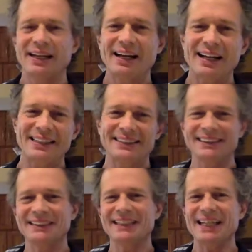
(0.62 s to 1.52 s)
Hi, this
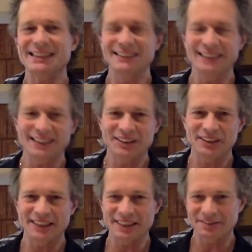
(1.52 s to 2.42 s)
is
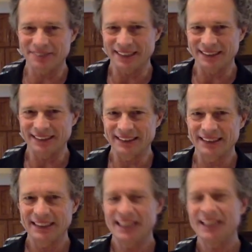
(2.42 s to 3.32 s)
Dexter Gelfand,
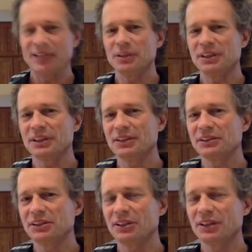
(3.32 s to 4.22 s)
with
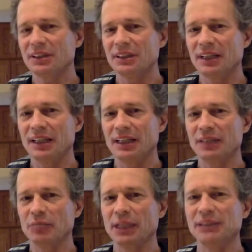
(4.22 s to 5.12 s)
another talk
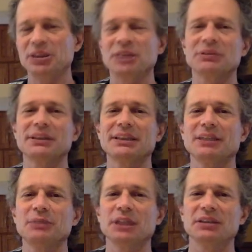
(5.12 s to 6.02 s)
on my general
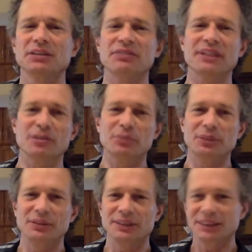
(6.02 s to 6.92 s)
subject of
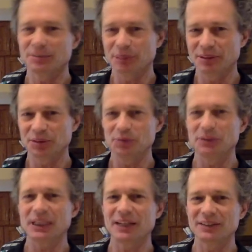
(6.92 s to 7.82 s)
therapeutic spiritual
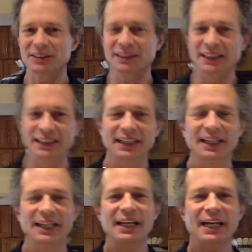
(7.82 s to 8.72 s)
counseling.
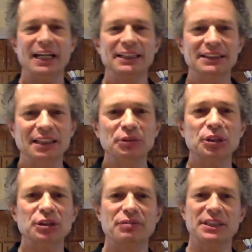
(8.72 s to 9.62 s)
And the
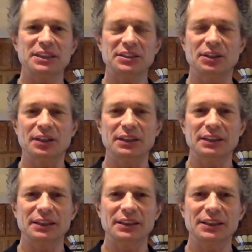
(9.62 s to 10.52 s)
subject of this talk
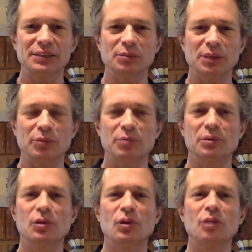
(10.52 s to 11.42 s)
is what we will
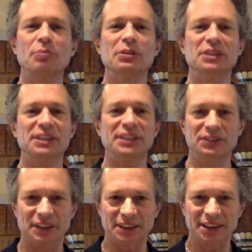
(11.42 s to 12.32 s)
call
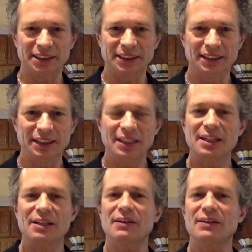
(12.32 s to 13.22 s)
personas,
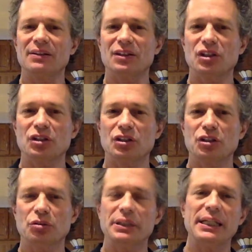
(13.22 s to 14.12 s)

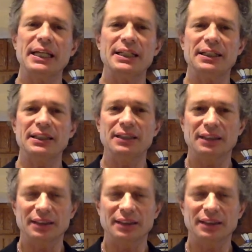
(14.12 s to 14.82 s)
created